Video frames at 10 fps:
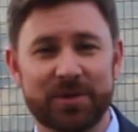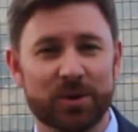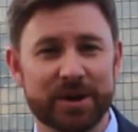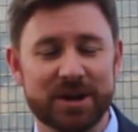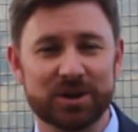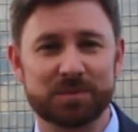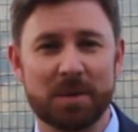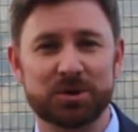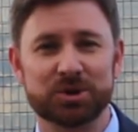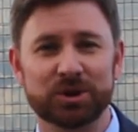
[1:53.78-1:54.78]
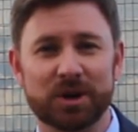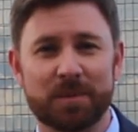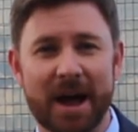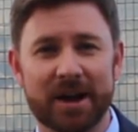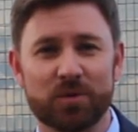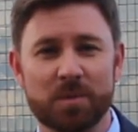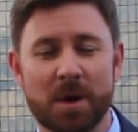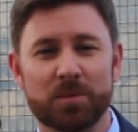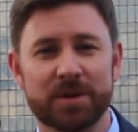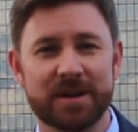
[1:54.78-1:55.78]
in 30 years, maybe she'll look back and
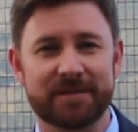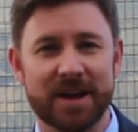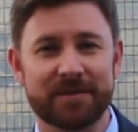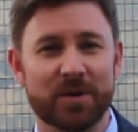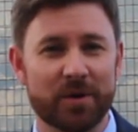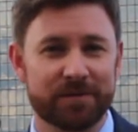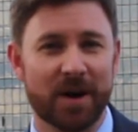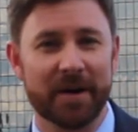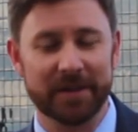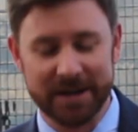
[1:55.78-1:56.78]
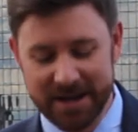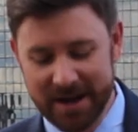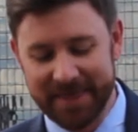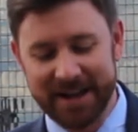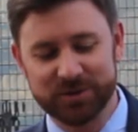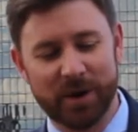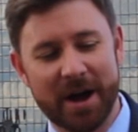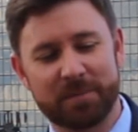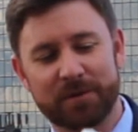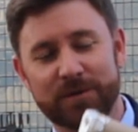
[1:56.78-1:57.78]
remember the event very fondly. That's
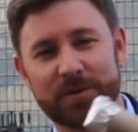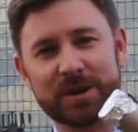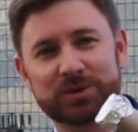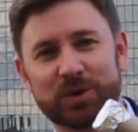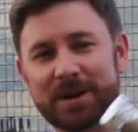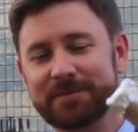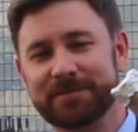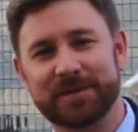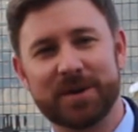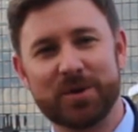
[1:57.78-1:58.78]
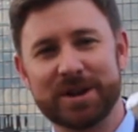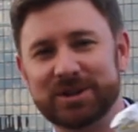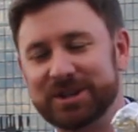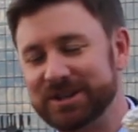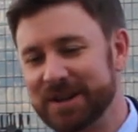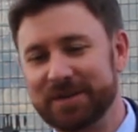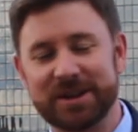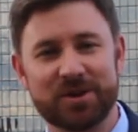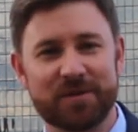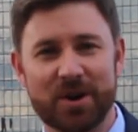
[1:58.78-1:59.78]
why I prefer this one. Very easy. It's
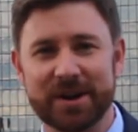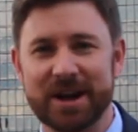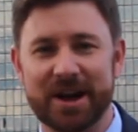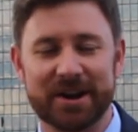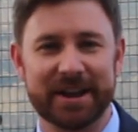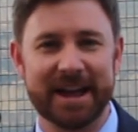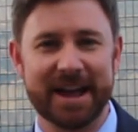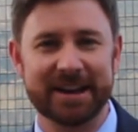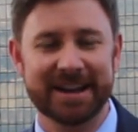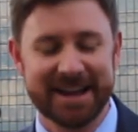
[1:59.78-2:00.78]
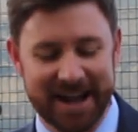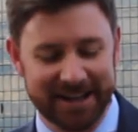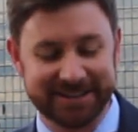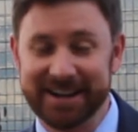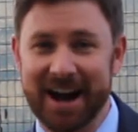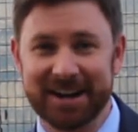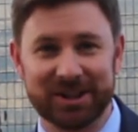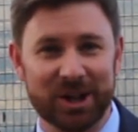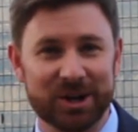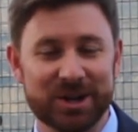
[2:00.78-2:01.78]
everything you've already got on hand. It's not
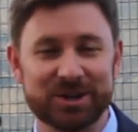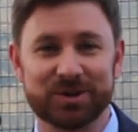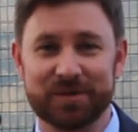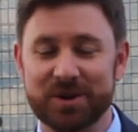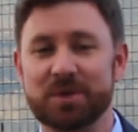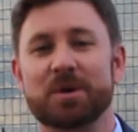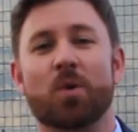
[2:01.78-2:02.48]
clunky, so if you're going to be